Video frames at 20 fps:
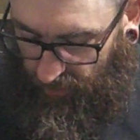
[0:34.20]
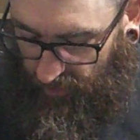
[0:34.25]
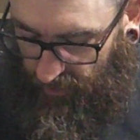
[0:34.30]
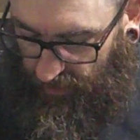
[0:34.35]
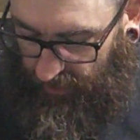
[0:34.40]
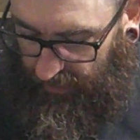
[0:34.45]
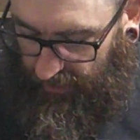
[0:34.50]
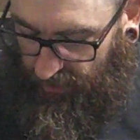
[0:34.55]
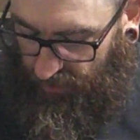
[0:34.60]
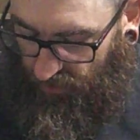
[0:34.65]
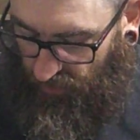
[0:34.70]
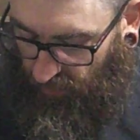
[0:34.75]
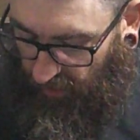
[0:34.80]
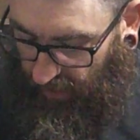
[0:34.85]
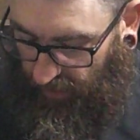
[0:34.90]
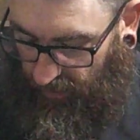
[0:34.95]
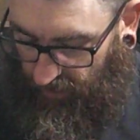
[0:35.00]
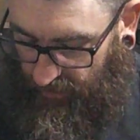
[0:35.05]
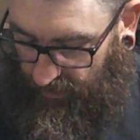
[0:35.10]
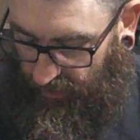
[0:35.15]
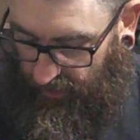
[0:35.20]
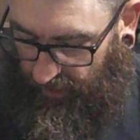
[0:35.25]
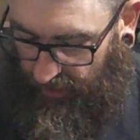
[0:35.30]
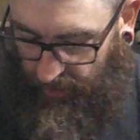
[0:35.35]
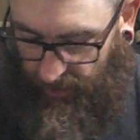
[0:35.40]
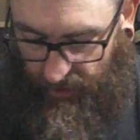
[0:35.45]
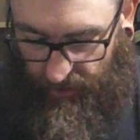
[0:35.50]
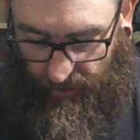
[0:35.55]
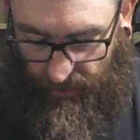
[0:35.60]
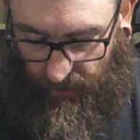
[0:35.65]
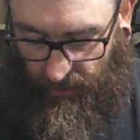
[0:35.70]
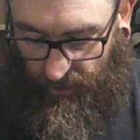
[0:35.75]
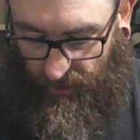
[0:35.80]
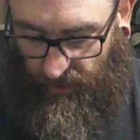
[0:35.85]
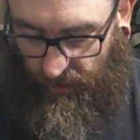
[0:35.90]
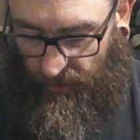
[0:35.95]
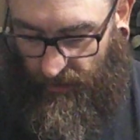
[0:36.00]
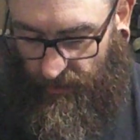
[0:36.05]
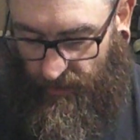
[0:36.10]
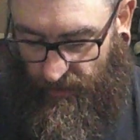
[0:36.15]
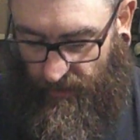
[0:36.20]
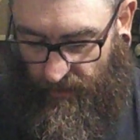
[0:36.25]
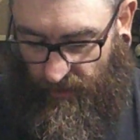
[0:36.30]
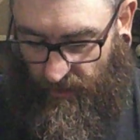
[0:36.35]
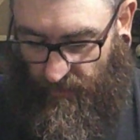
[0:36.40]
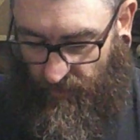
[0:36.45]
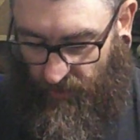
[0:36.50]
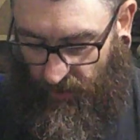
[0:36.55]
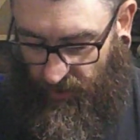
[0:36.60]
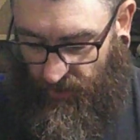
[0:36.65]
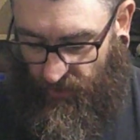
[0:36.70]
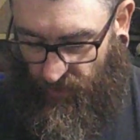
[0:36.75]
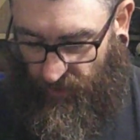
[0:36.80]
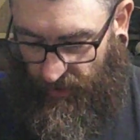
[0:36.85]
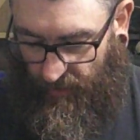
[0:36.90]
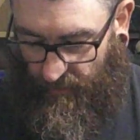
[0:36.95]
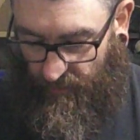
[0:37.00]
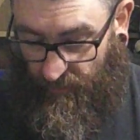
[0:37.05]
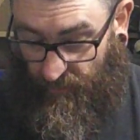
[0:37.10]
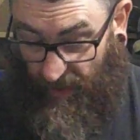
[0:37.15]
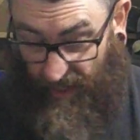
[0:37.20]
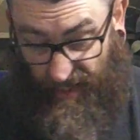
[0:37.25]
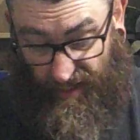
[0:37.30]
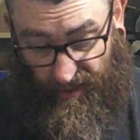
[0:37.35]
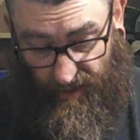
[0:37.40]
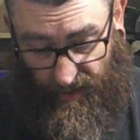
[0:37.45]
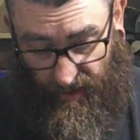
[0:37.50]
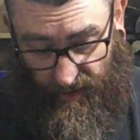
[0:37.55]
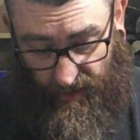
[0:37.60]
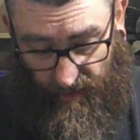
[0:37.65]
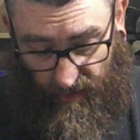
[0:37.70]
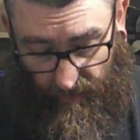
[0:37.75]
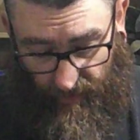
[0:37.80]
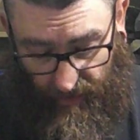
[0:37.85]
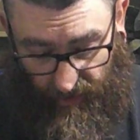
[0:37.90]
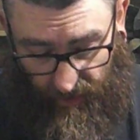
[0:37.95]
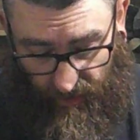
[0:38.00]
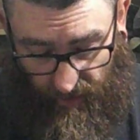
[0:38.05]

sit straight because of this. I might try and bend it a little bit,